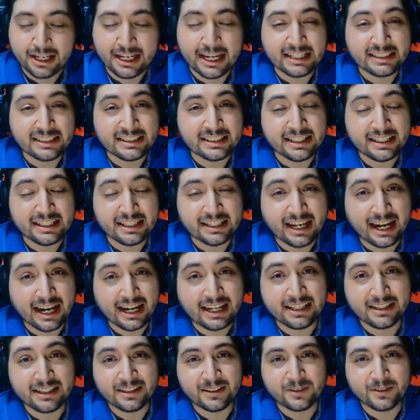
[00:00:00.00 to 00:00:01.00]
He has
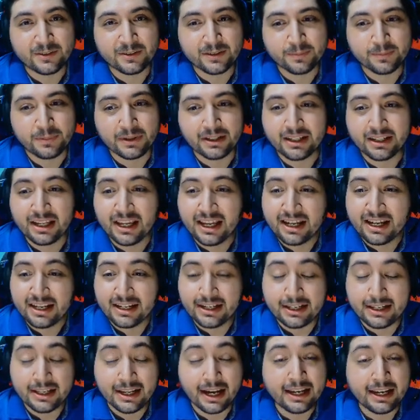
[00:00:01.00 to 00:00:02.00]
92 speed,
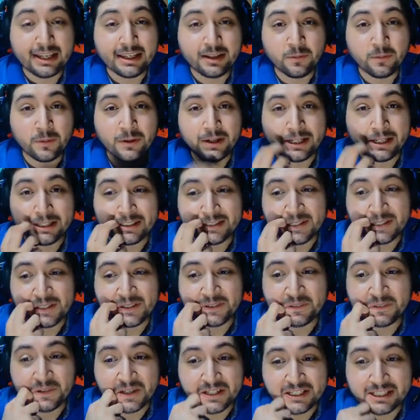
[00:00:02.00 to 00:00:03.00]
91
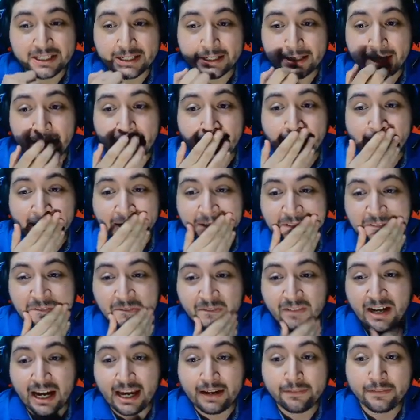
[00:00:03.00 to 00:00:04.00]
acceleration,
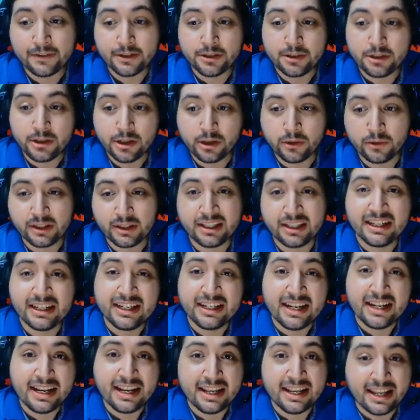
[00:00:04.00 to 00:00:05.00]
85 agility,
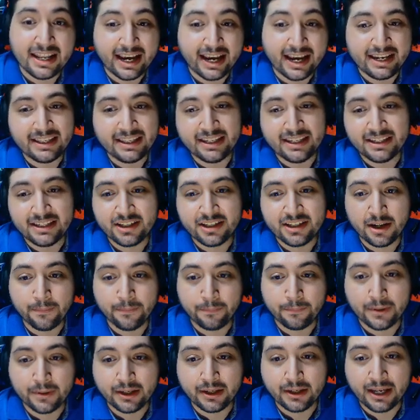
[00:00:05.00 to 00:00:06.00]
90
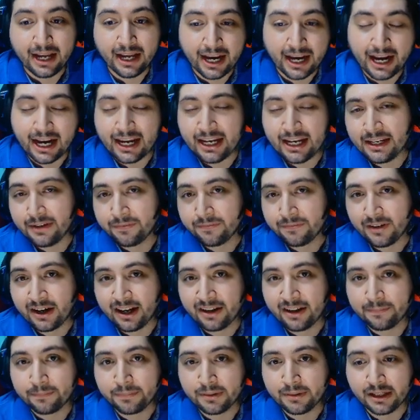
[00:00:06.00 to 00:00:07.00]
jumping,
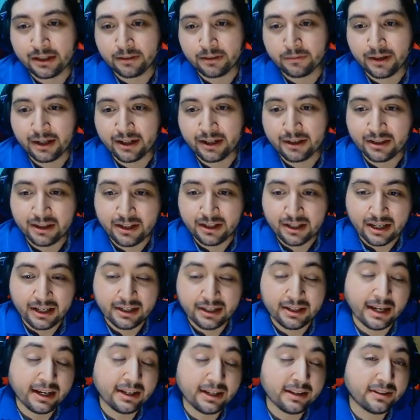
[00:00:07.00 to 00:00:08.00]
85 play rec,
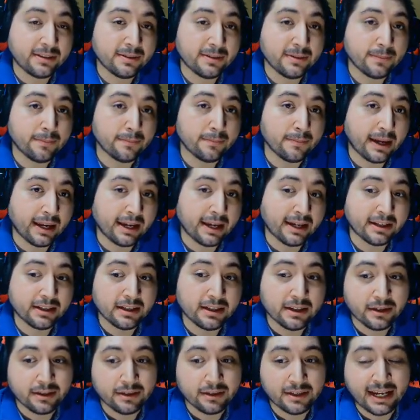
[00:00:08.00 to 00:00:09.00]
92
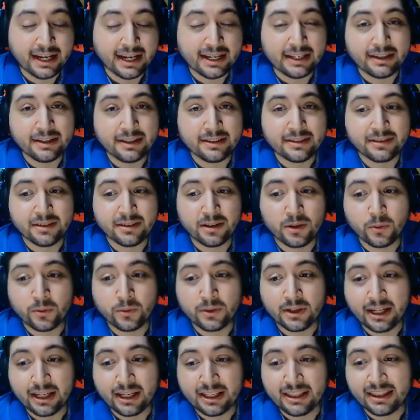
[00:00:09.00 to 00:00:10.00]
man, 90
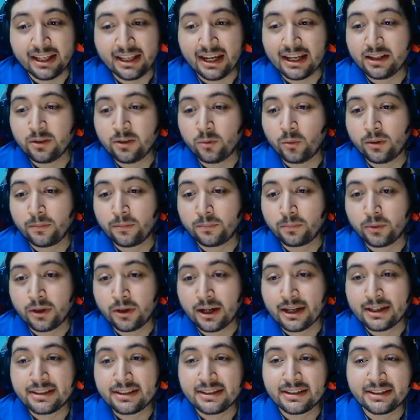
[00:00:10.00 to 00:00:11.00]
zone, and 91
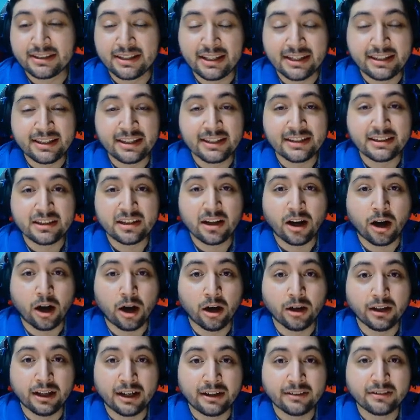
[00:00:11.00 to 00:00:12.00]
press. This is
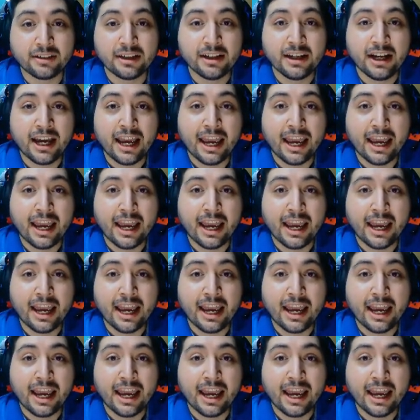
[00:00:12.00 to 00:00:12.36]
all out